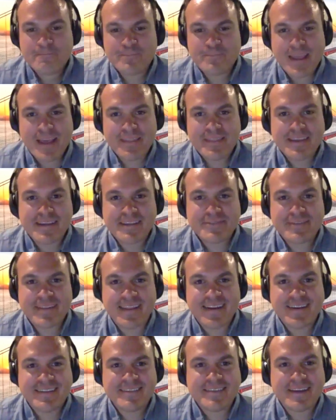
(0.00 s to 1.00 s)
Yeah, thanks for
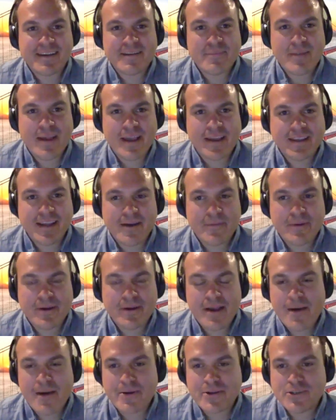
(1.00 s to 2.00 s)
that insight, Maggie. How
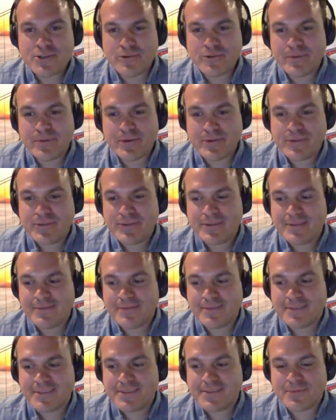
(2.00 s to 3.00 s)
about you, Bruce?
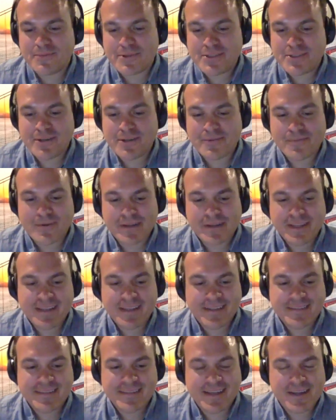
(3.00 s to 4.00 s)
What's your one
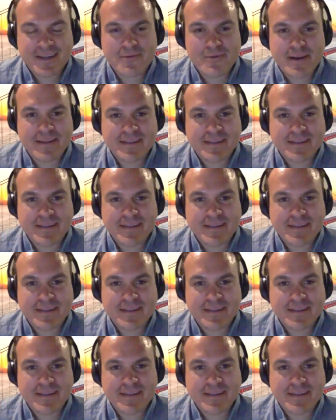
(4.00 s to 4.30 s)
key takeaway?